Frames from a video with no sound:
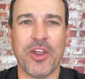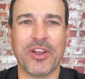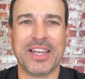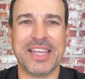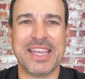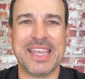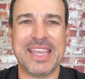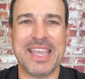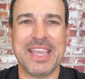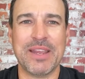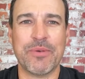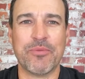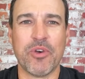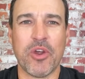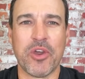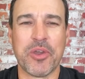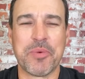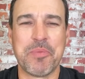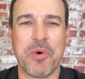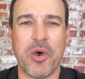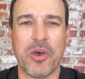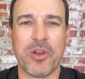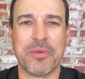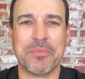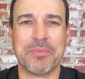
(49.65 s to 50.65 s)
only hit
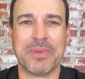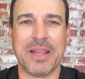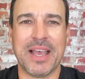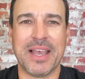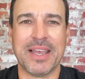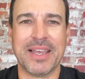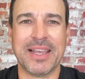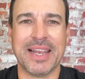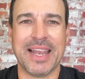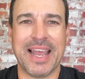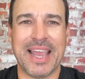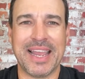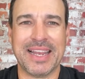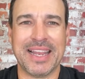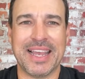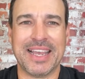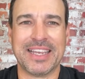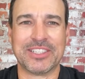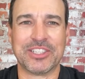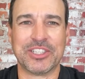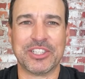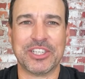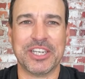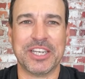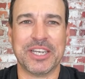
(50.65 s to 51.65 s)
rock bottom
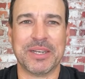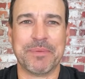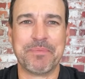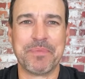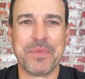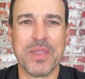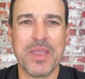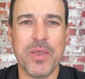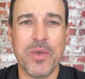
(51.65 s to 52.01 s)
last year.